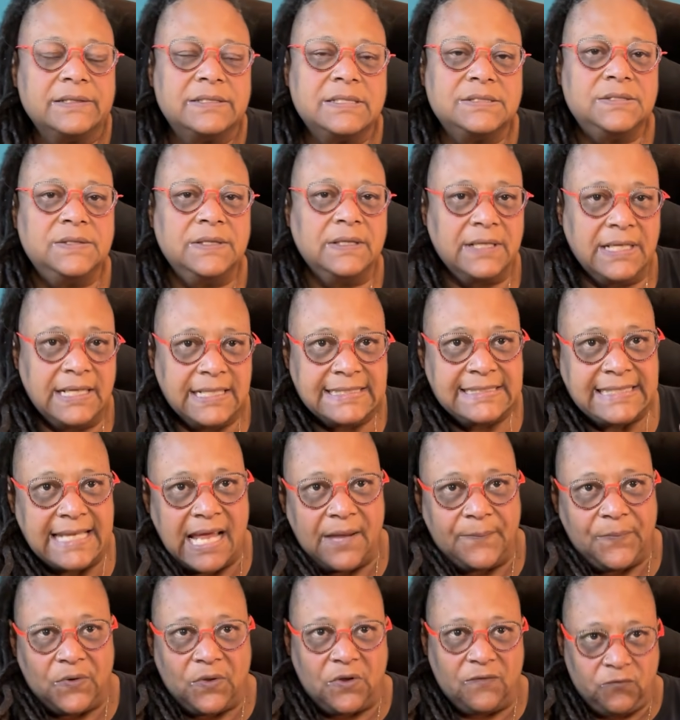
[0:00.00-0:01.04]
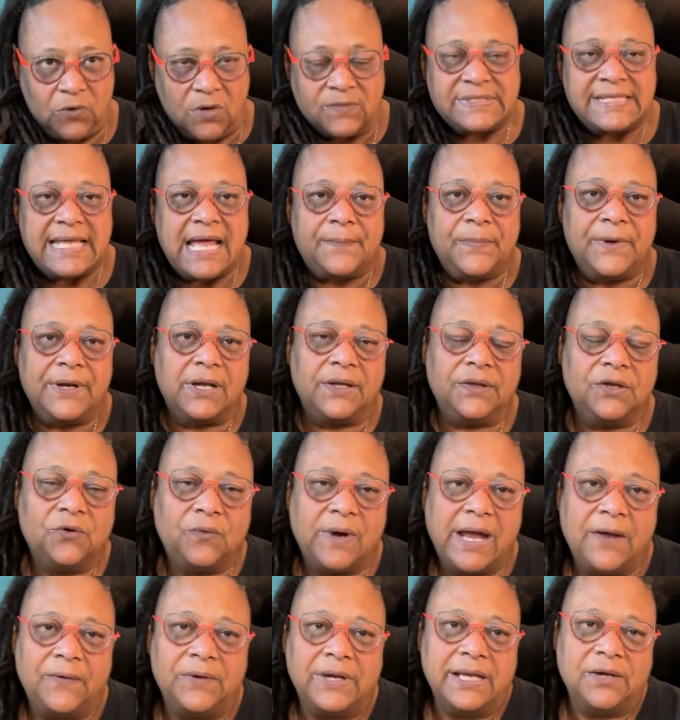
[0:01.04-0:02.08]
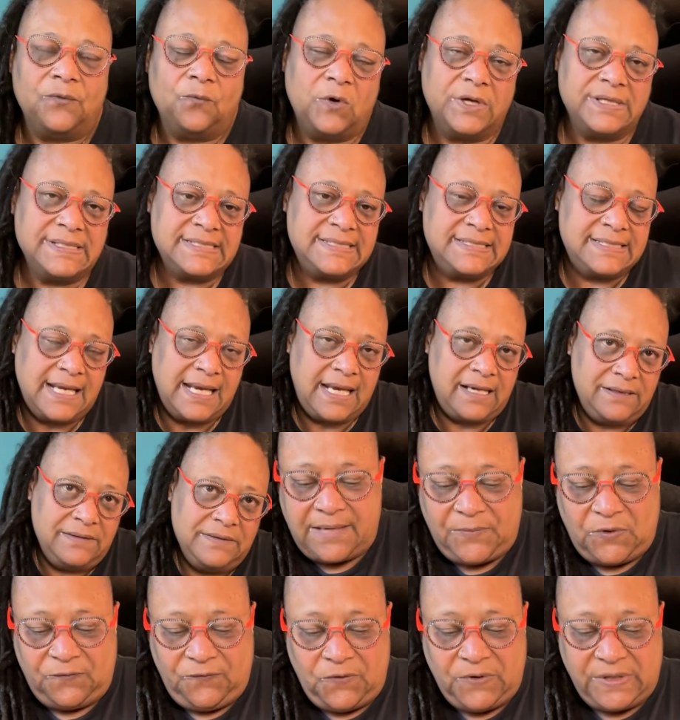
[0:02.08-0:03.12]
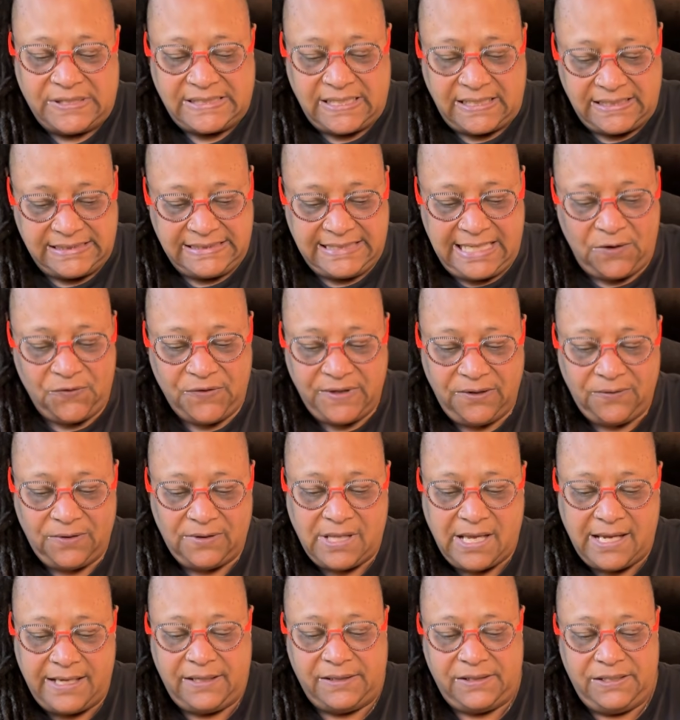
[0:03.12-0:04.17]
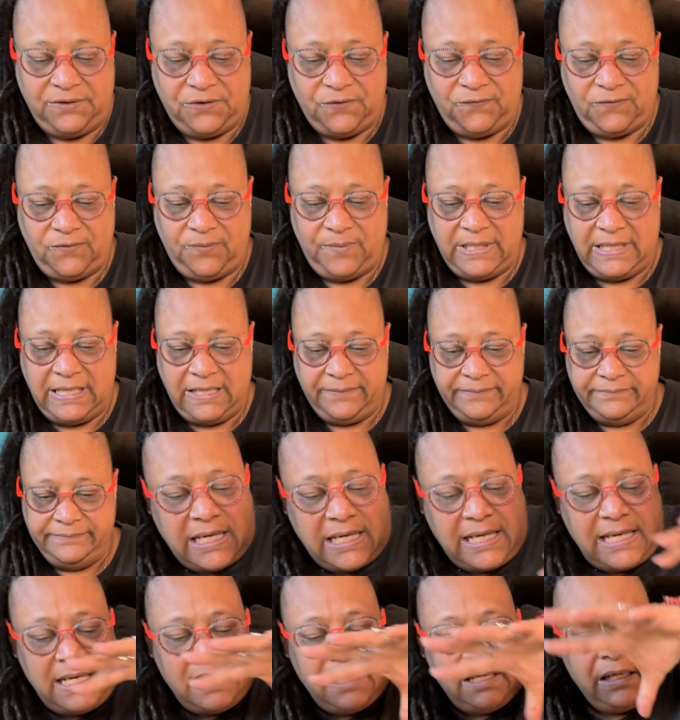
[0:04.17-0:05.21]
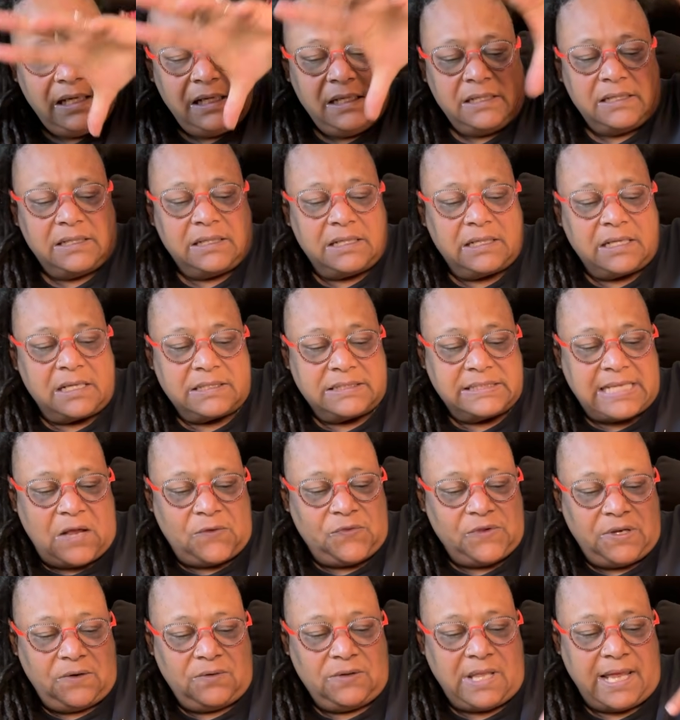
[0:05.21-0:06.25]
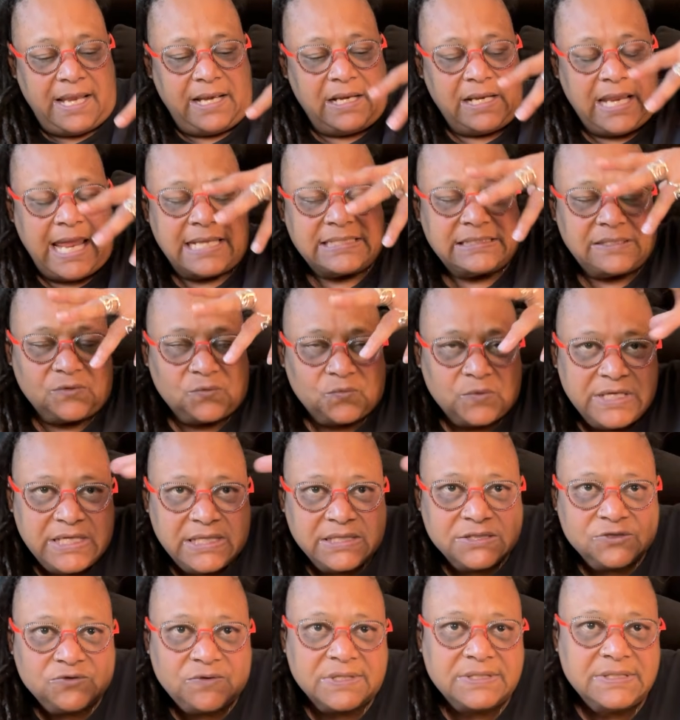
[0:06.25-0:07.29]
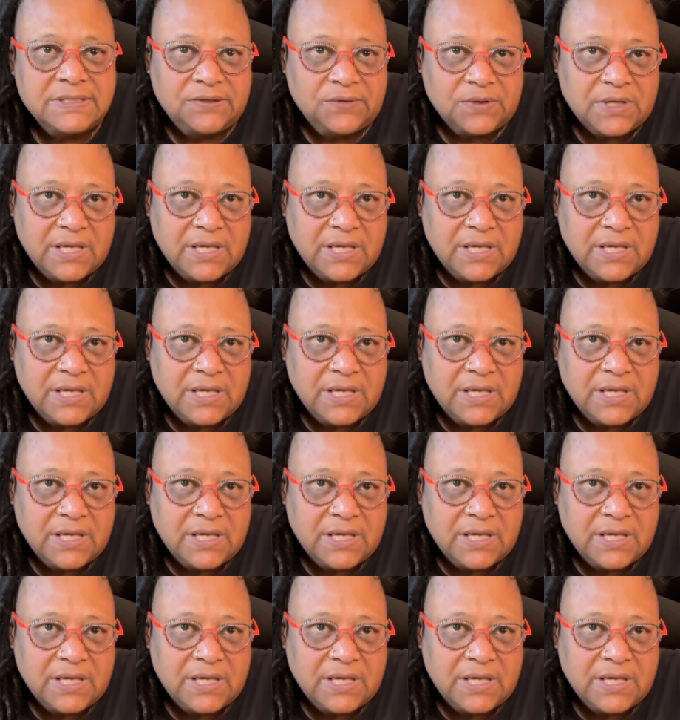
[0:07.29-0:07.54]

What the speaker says: to an example of what was happening on the ground in one state. I'm going to focus on South Carolina here for a minute. In South Carolina, as they're reconstructing their